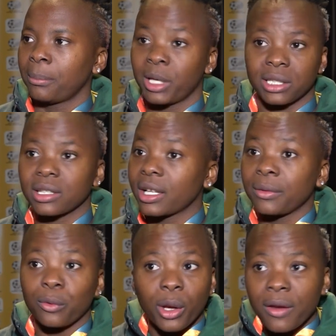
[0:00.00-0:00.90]
Personally,
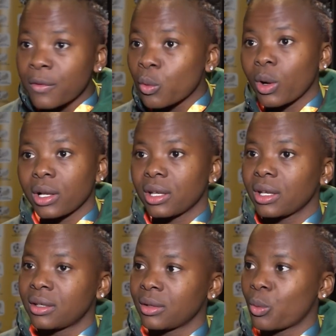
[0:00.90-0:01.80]
for everyone
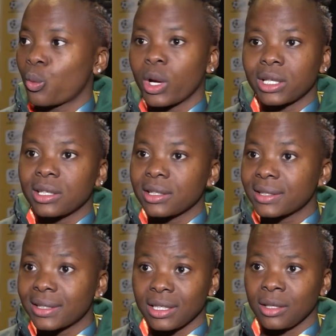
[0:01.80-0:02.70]
that worked in
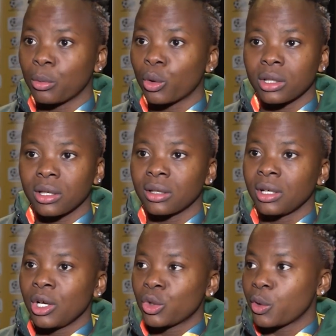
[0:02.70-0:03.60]
this team, all the
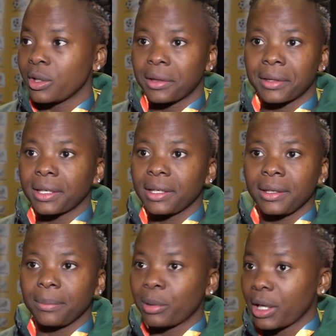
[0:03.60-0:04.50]

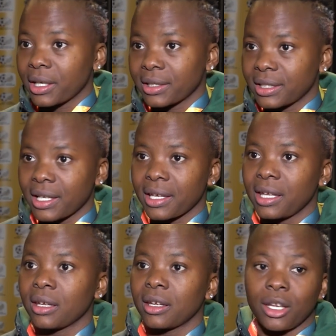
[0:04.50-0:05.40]
23 players that are
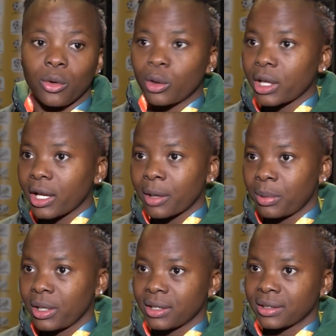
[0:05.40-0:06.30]
here and all the other
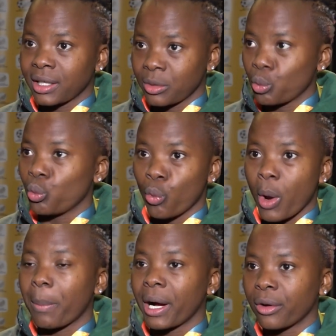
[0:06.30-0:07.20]
players that
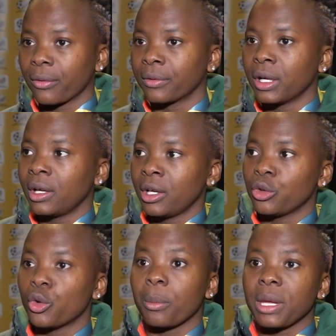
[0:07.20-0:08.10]
were part of,
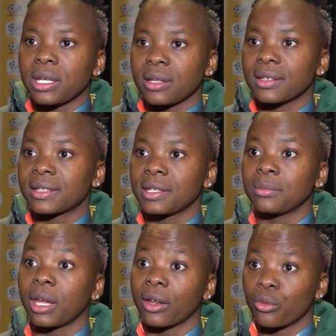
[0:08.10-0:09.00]
you know, making this
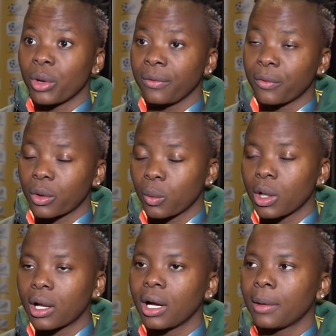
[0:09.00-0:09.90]
team get ready for the
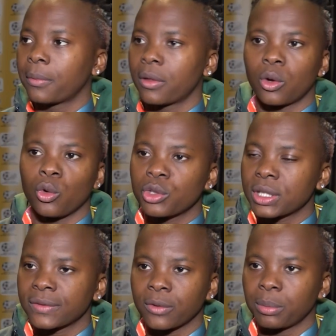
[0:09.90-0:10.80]
World Cup, the
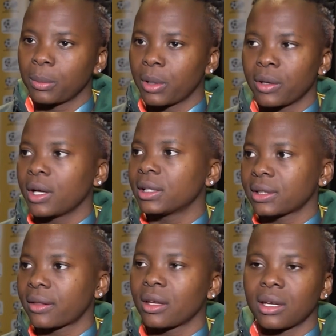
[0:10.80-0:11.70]
coaches for preparing us,
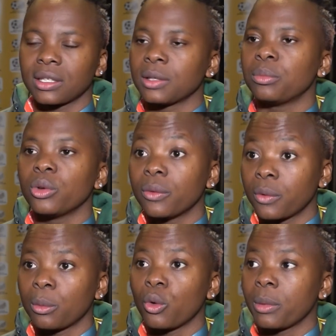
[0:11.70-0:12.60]
I think it's a
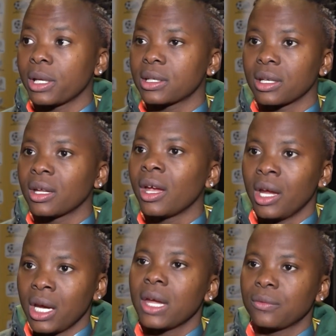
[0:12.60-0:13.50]
beautiful moment and
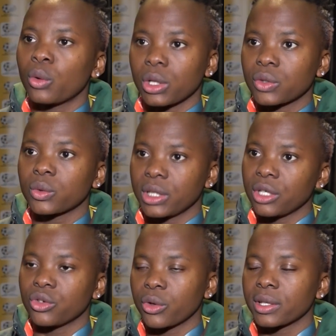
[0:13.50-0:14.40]
everyone should
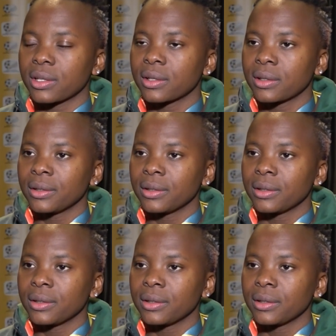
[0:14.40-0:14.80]
enjoy it.